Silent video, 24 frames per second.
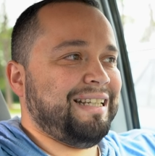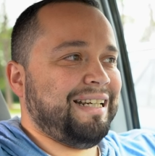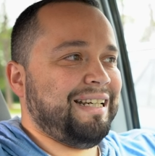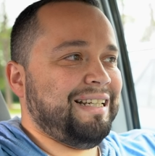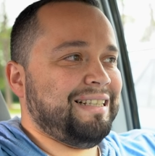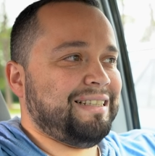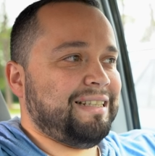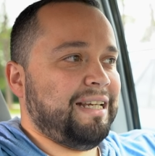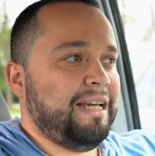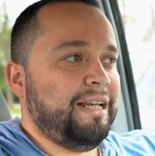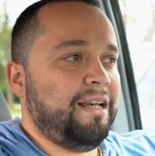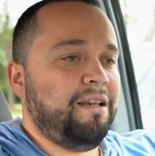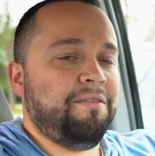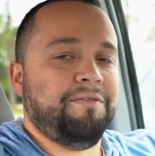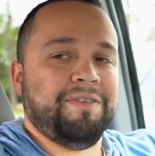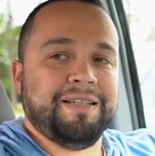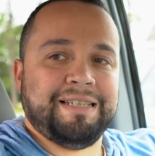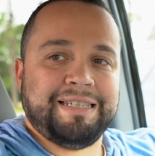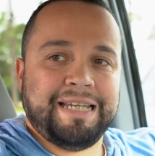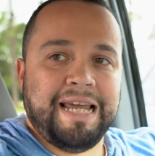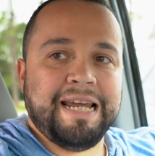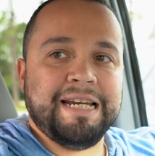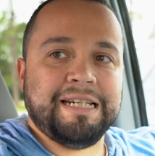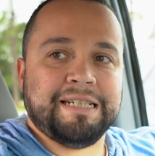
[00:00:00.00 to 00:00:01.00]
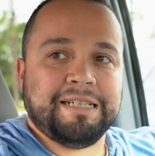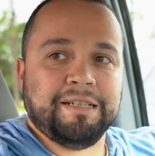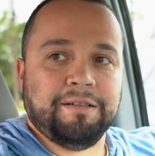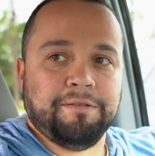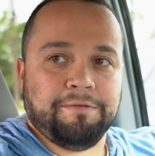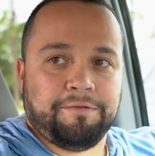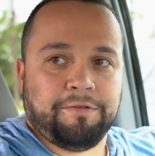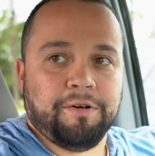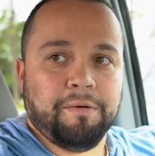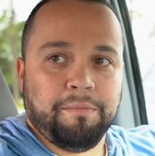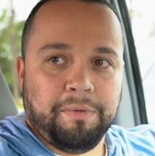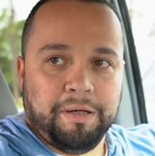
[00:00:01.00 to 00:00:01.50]
is an invitation
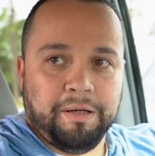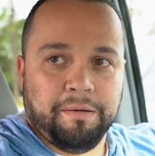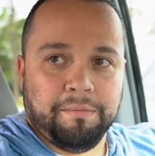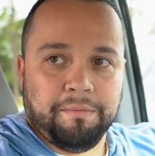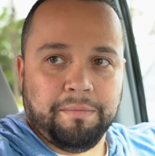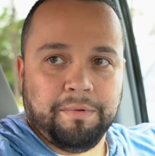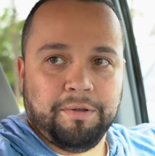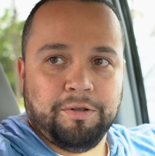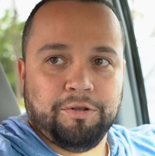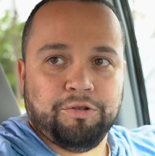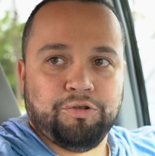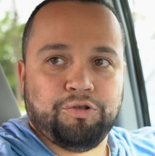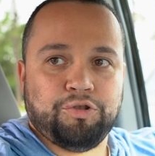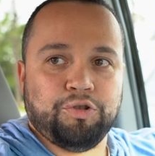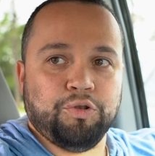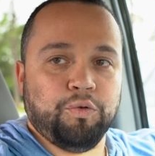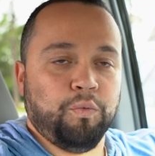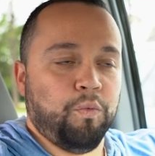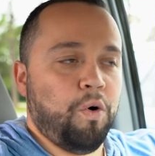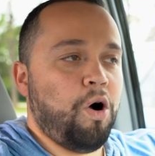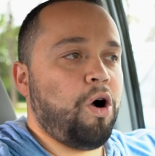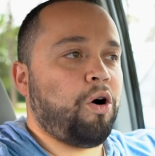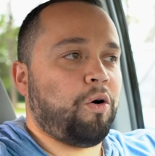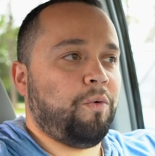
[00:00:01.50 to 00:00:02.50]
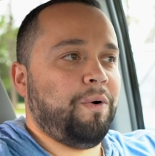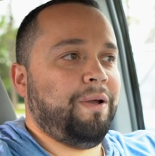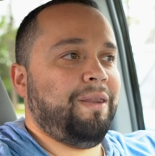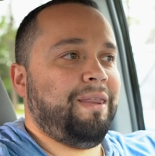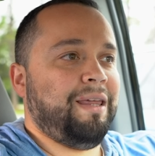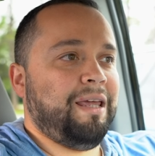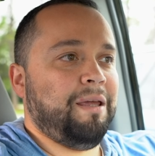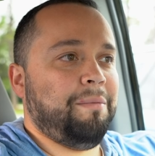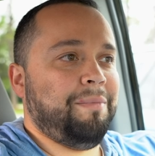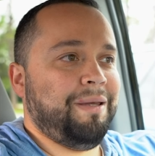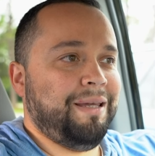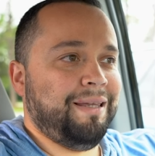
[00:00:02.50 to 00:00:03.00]
from him to walk with
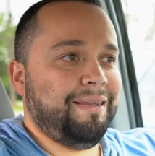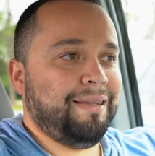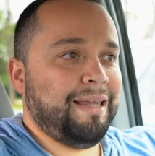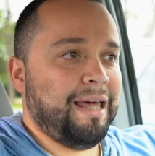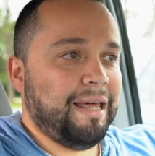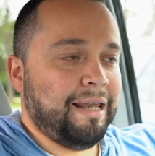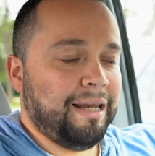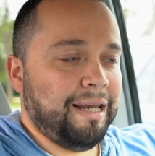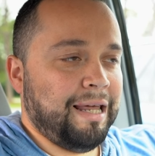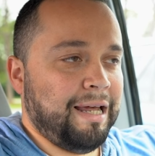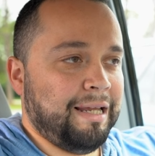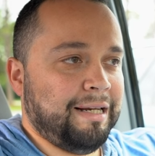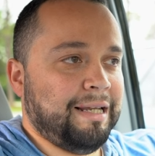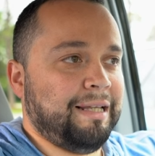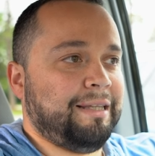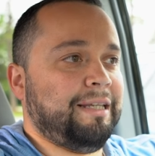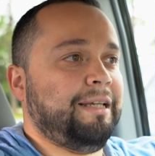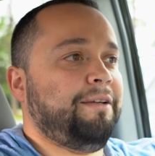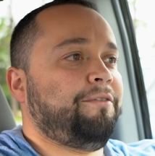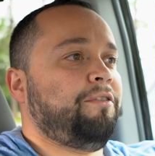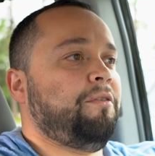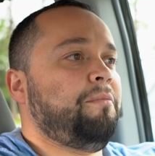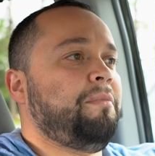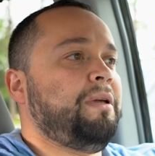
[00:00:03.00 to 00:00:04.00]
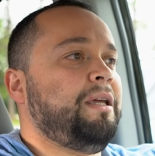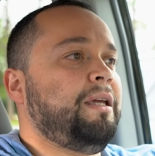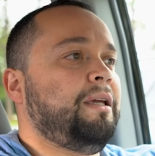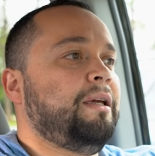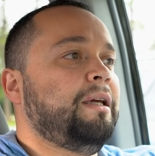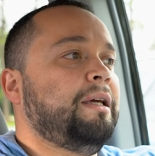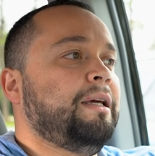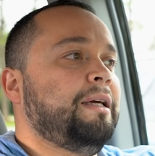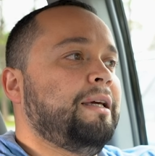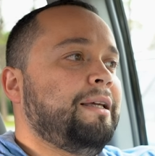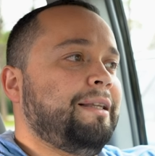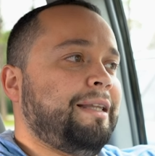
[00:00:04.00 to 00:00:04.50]
him in that land. I think for me,
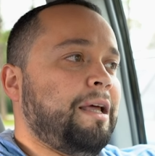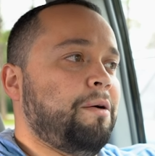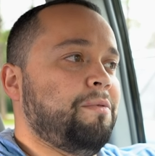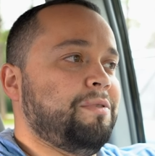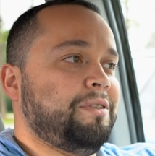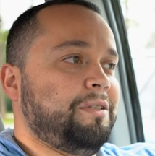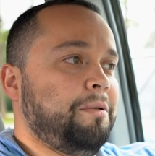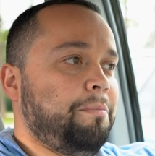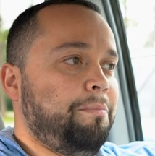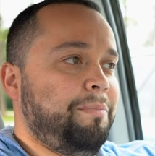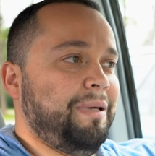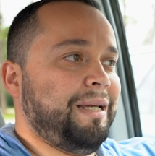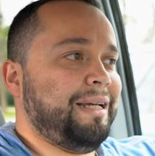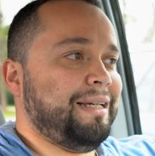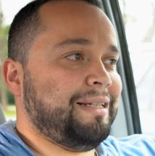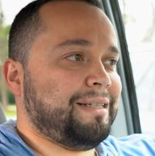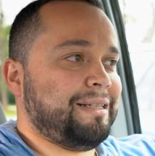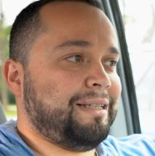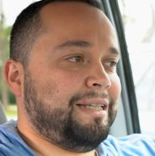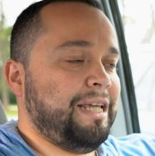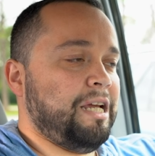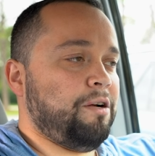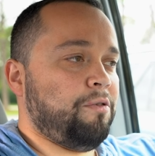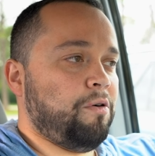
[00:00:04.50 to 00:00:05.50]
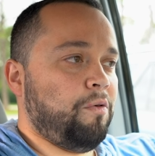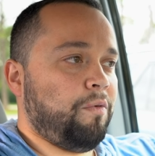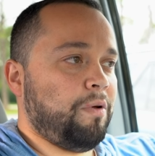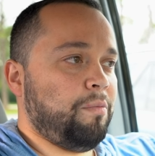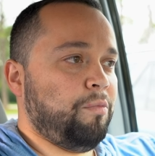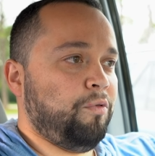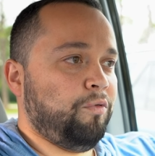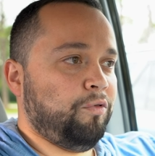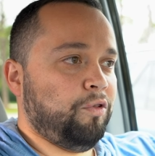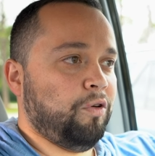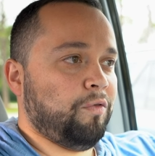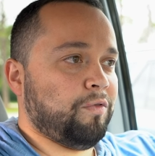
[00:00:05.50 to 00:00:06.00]
that was the biggest thing when we
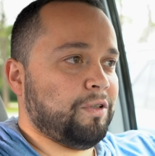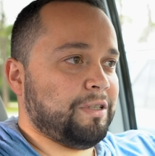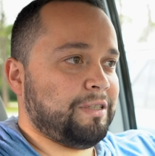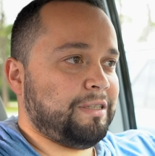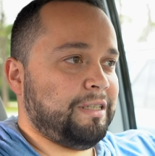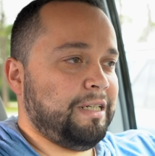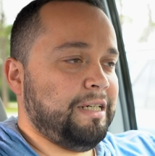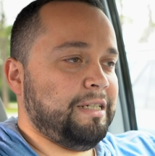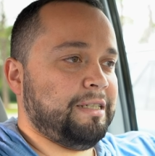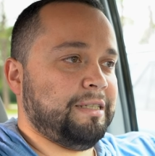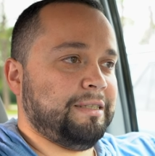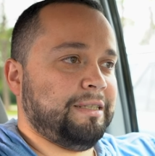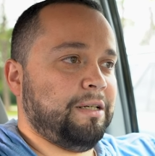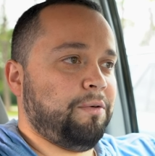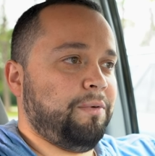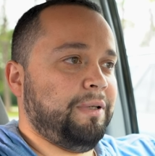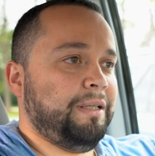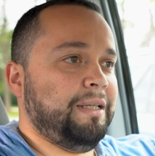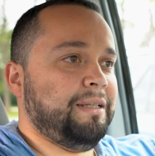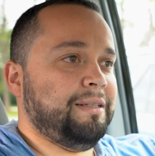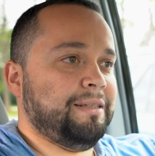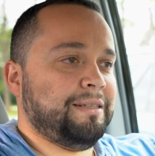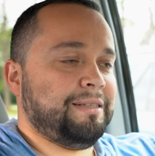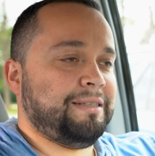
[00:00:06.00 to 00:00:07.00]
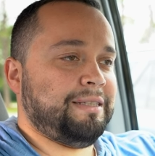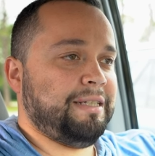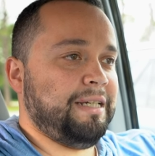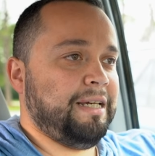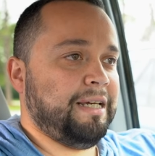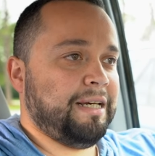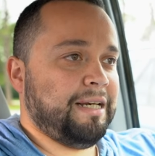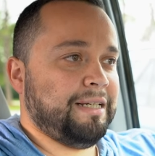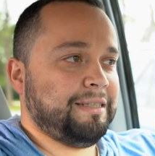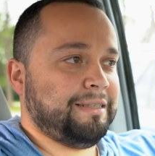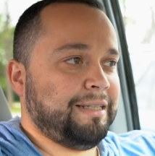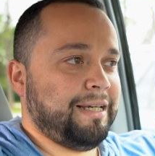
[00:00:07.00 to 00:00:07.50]
moved overseas, is that we didn't
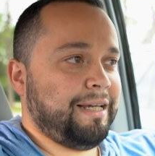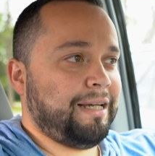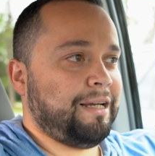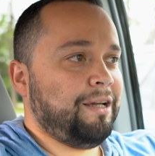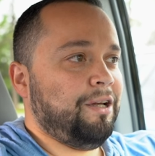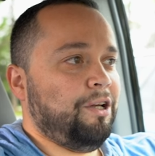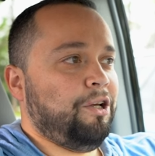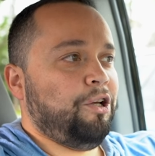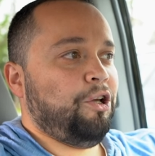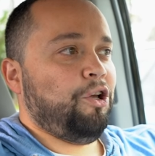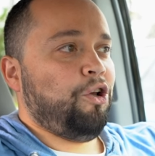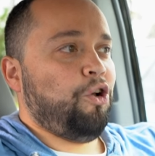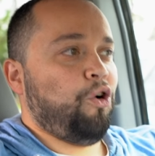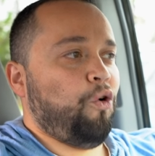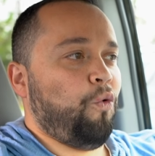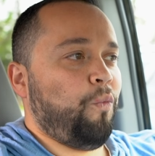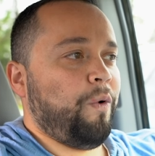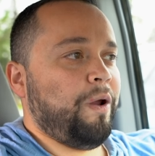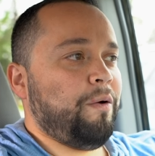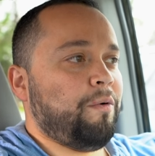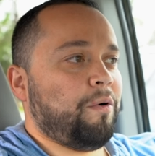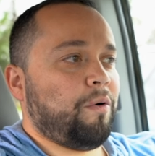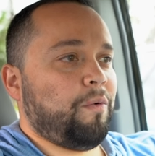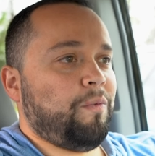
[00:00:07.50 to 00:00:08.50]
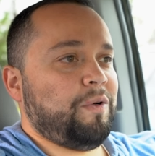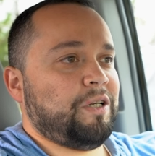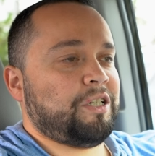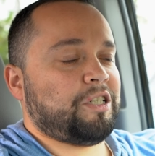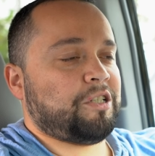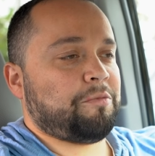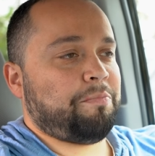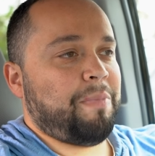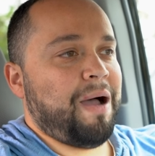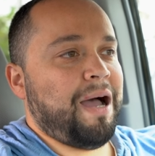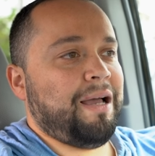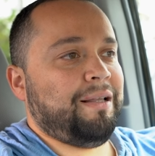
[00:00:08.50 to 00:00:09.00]
see it as like we were
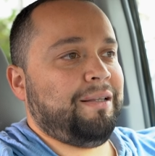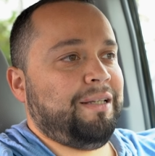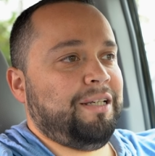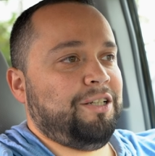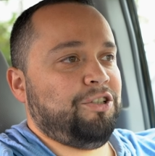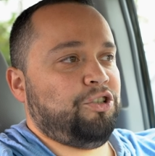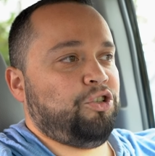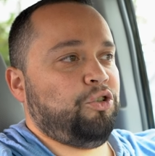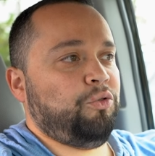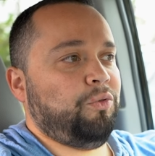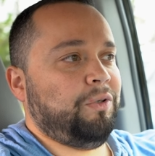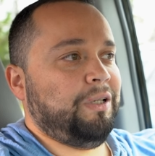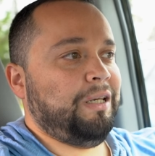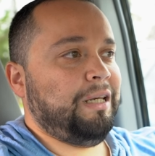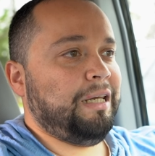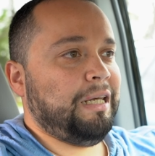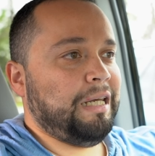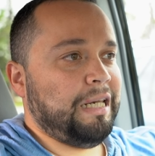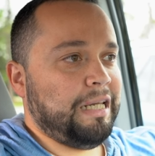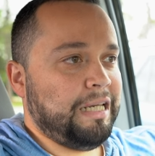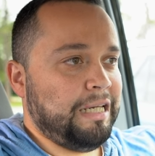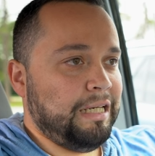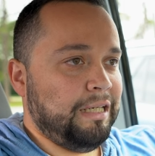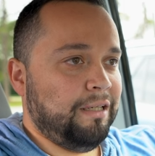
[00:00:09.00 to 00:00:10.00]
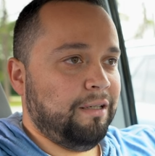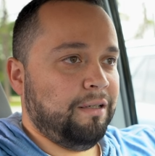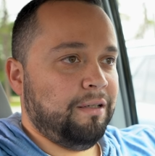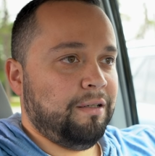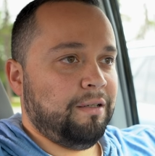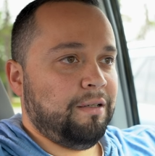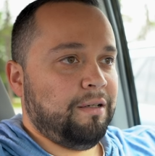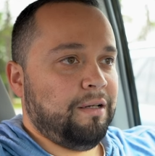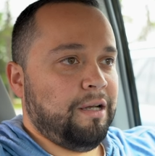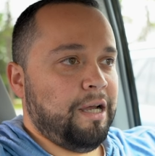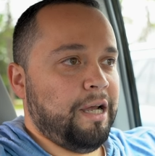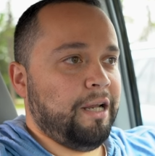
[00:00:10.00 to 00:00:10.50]
responding to a need
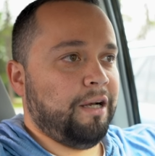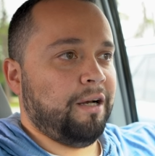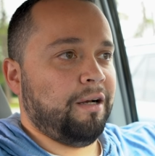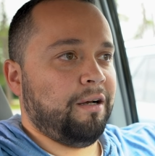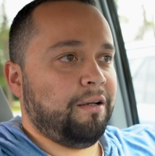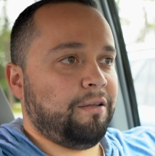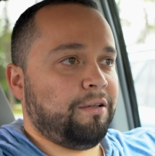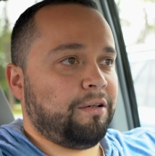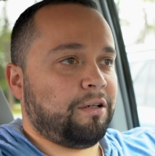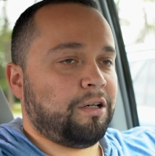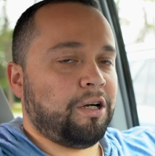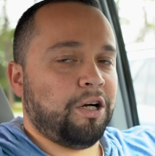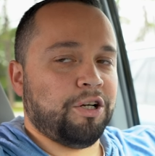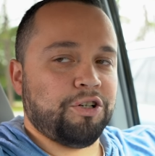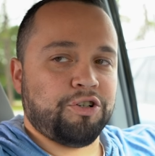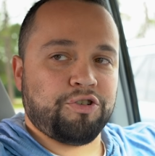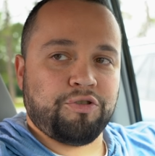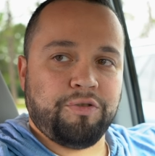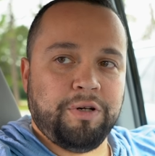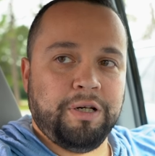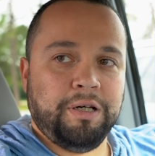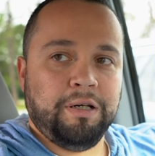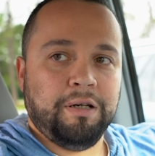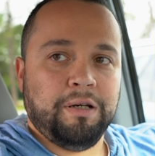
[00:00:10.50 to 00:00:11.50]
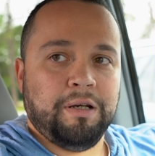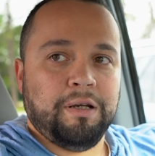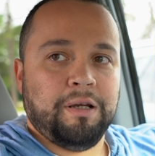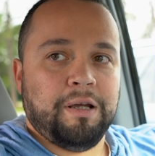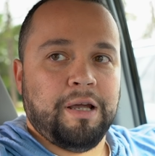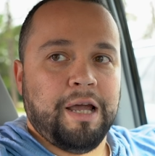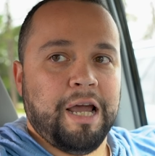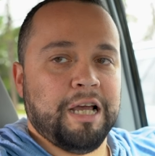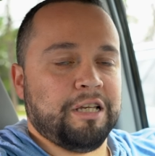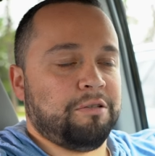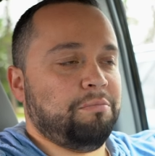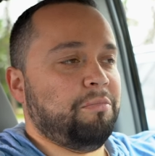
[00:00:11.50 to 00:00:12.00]
in another country
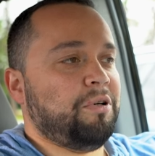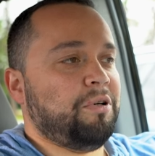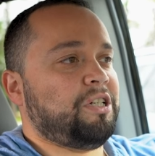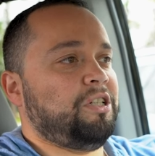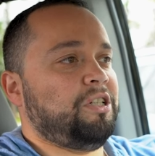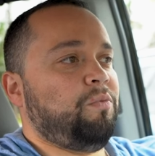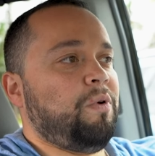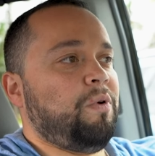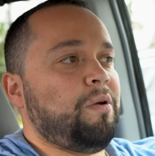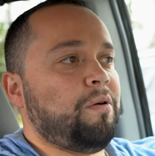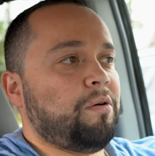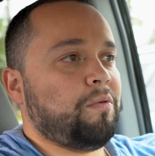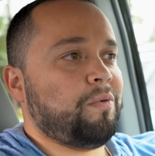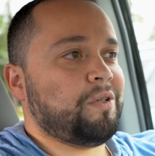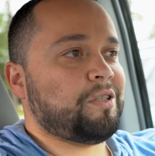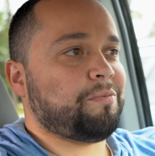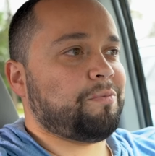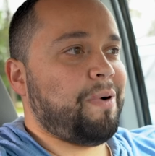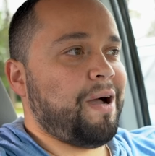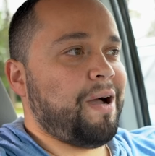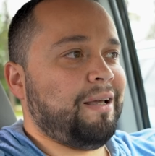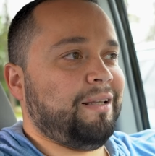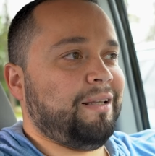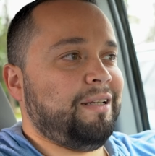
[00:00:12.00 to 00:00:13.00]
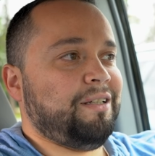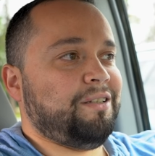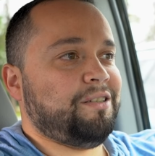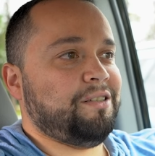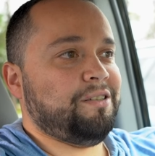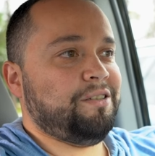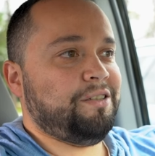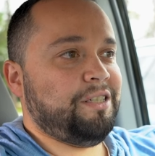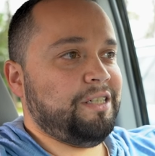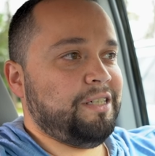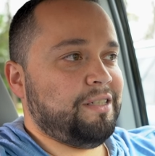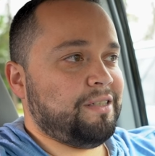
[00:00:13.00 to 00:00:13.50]
as much as we were responding to
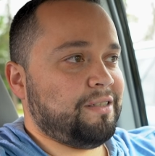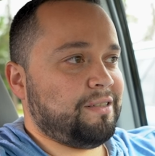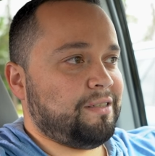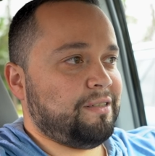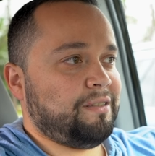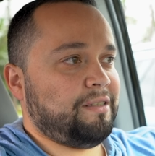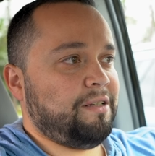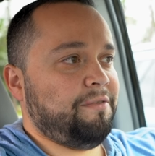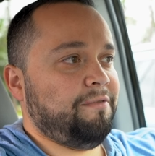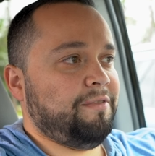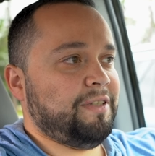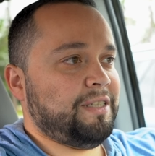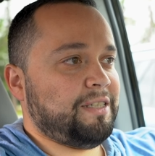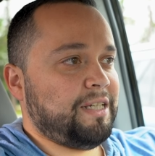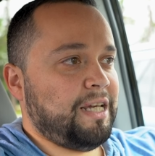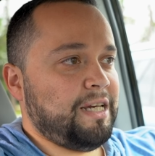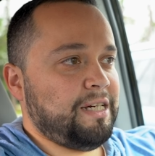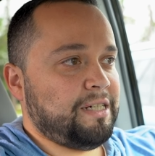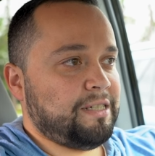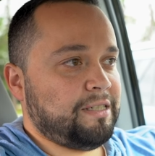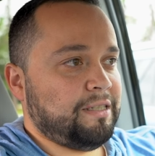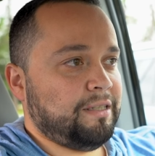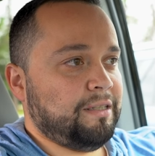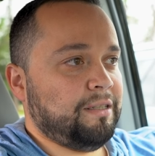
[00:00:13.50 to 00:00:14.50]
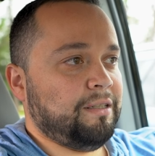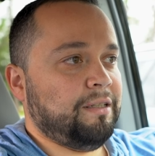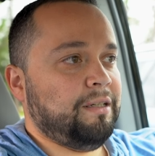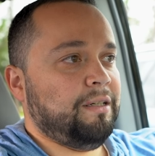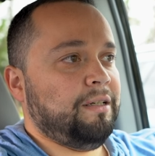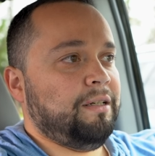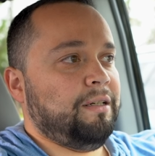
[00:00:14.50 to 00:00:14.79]
Jesus's invitation